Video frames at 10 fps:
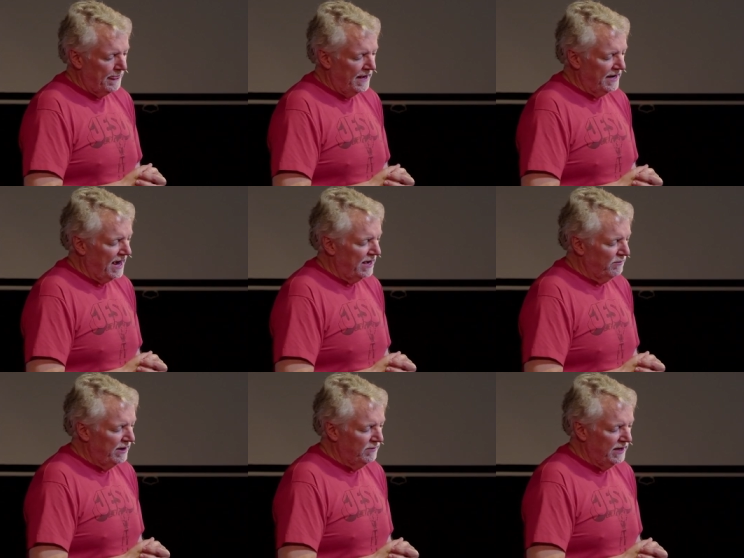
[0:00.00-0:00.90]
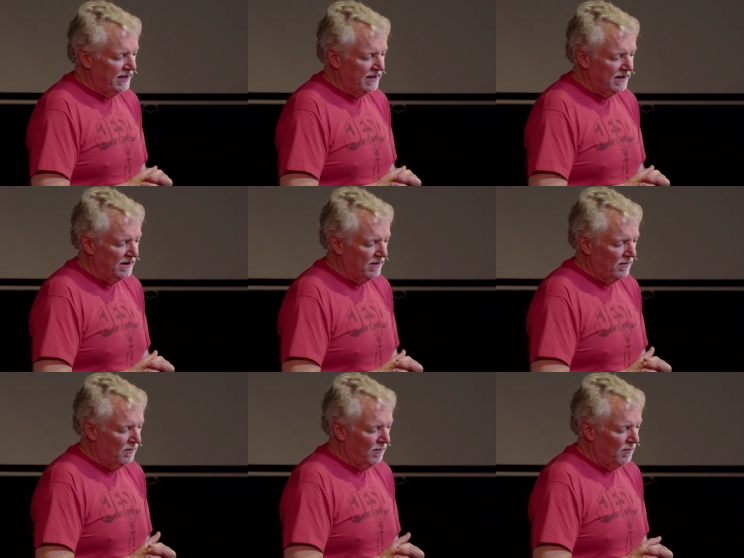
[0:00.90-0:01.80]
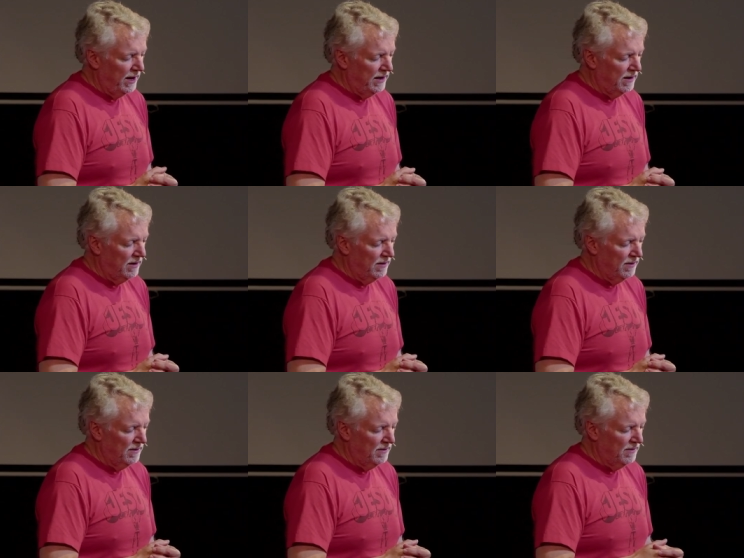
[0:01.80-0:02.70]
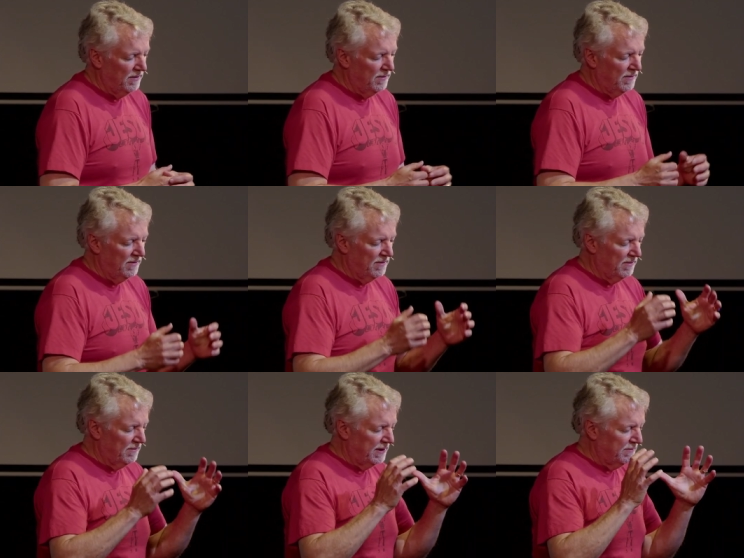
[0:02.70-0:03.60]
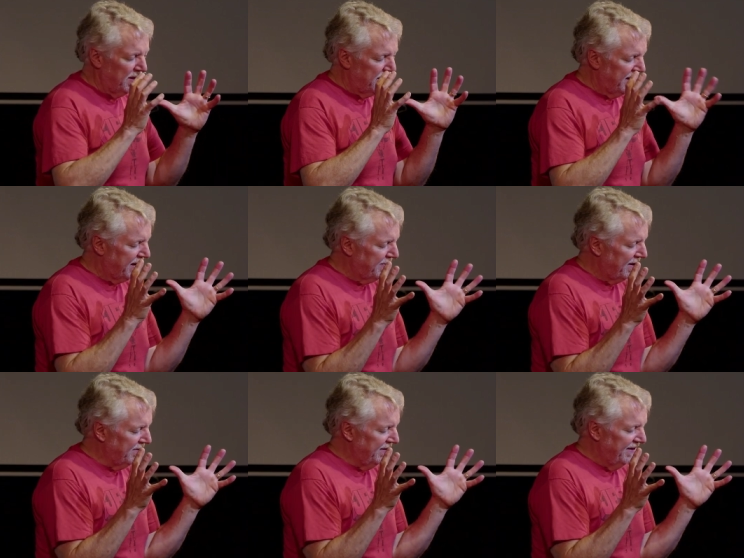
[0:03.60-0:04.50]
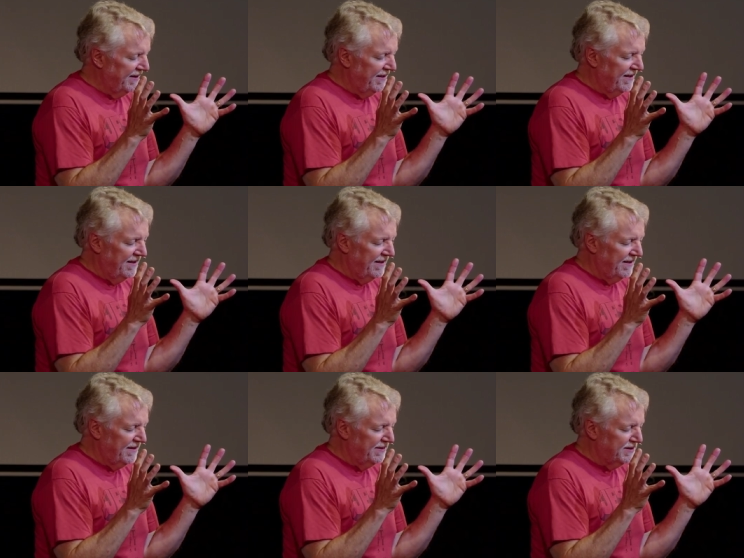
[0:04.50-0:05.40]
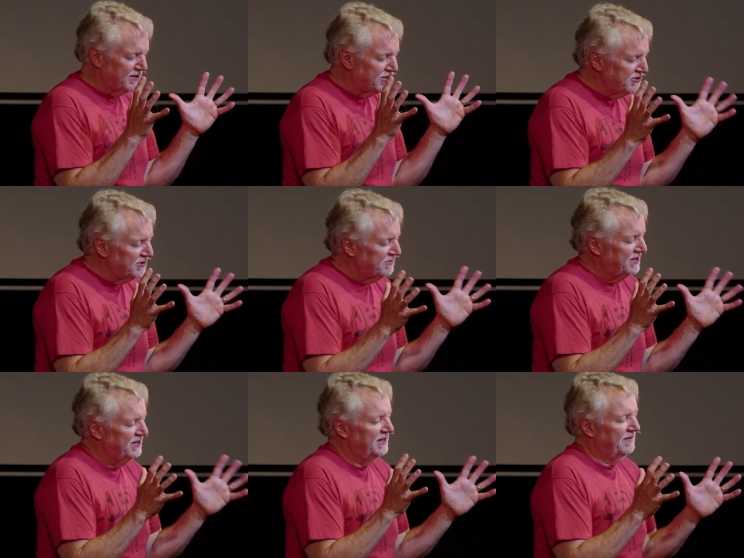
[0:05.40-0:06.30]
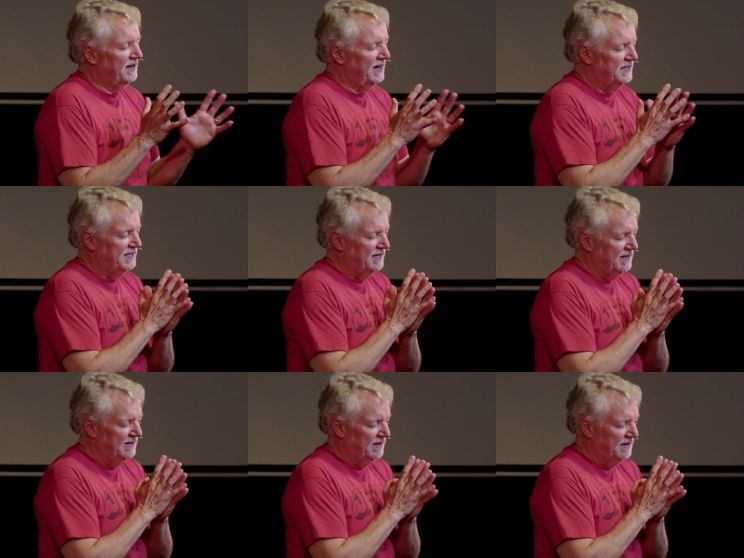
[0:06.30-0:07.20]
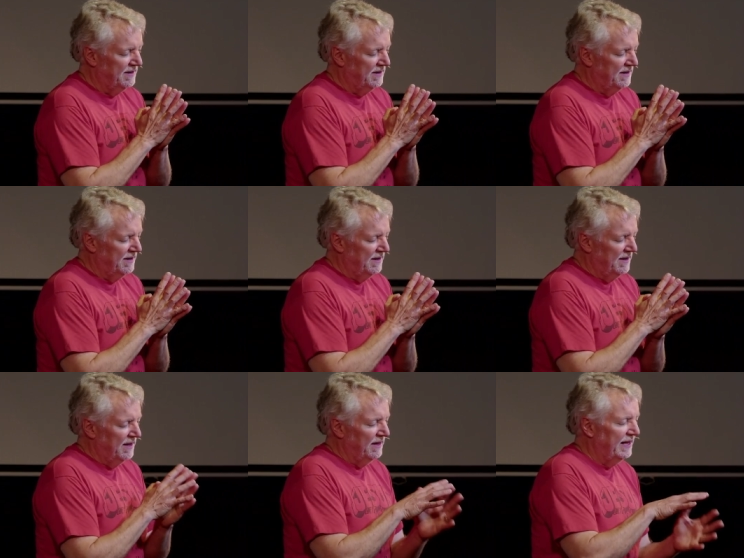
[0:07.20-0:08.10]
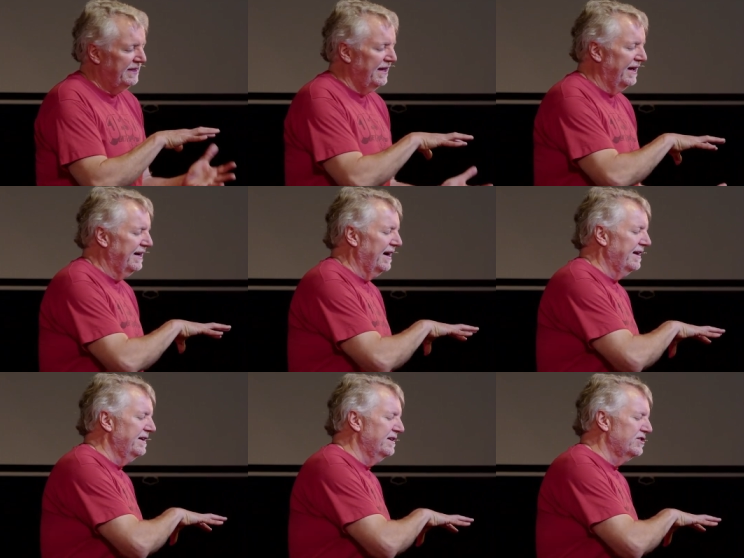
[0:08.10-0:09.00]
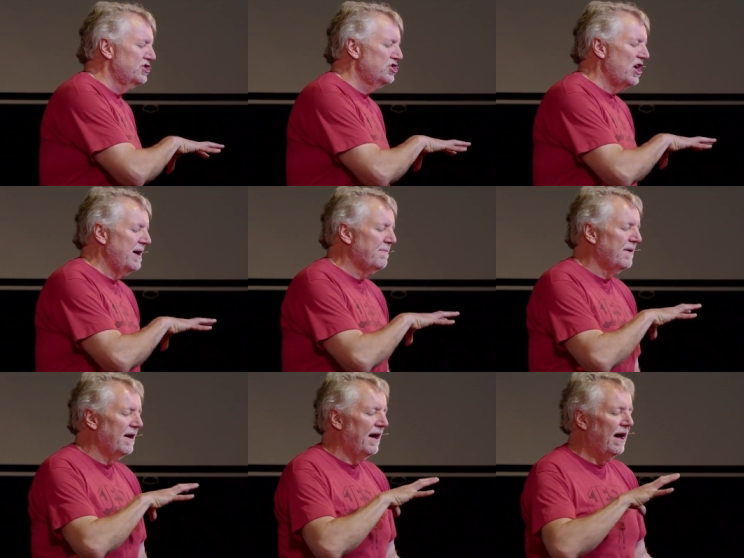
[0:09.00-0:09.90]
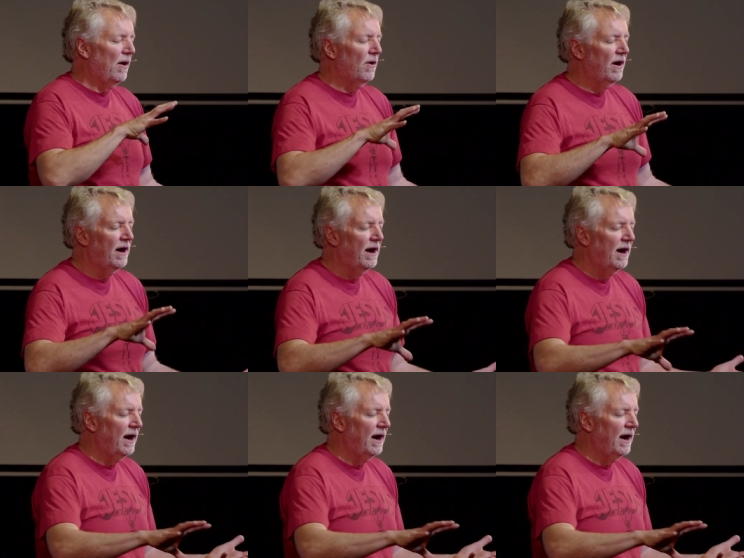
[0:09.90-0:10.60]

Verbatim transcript: And God, when we, when, when we think about the soon return of Christ, let that, God, to shape our,